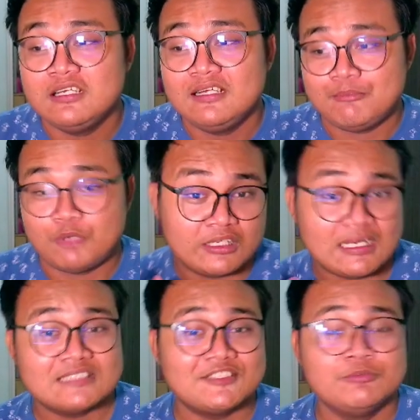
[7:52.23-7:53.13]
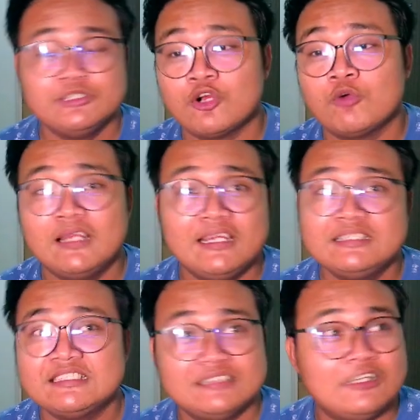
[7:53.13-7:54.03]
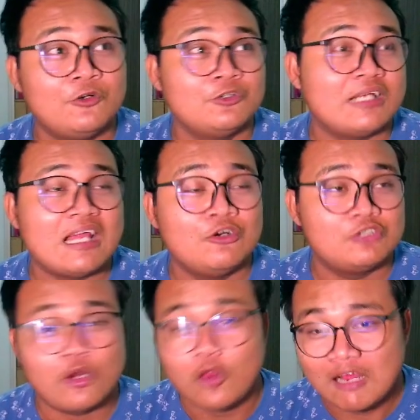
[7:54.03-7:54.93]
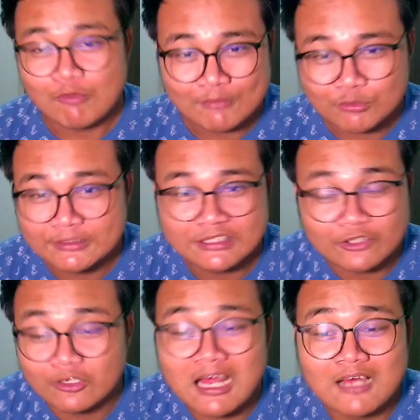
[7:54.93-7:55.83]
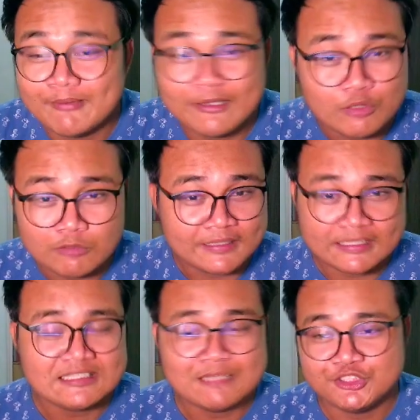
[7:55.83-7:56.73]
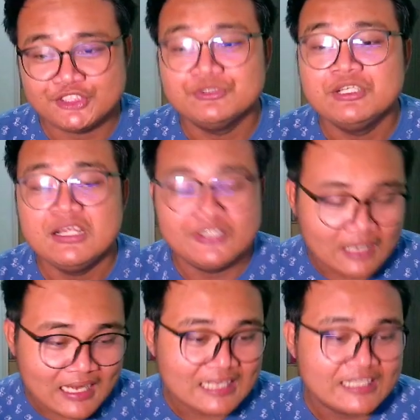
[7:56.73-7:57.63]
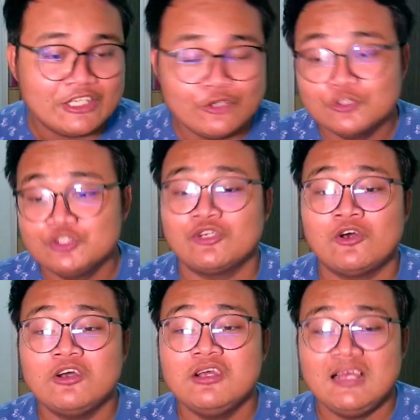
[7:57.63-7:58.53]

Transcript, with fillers: and monetize low video on Willie to allow dollar when not allow when exam shoe no other video channel